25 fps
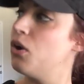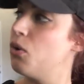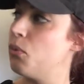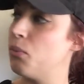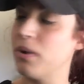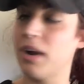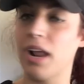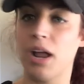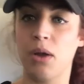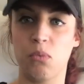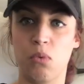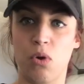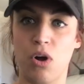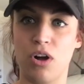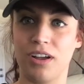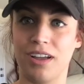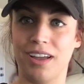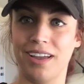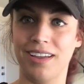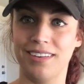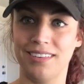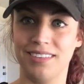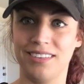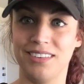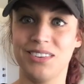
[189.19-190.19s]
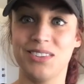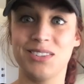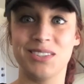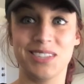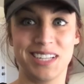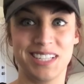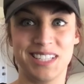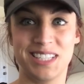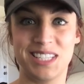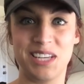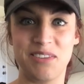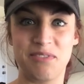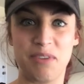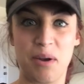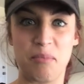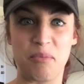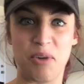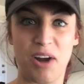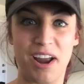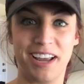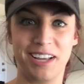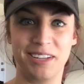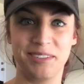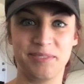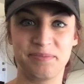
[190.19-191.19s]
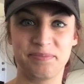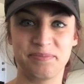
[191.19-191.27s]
when I walk in. So let's see if I'm right.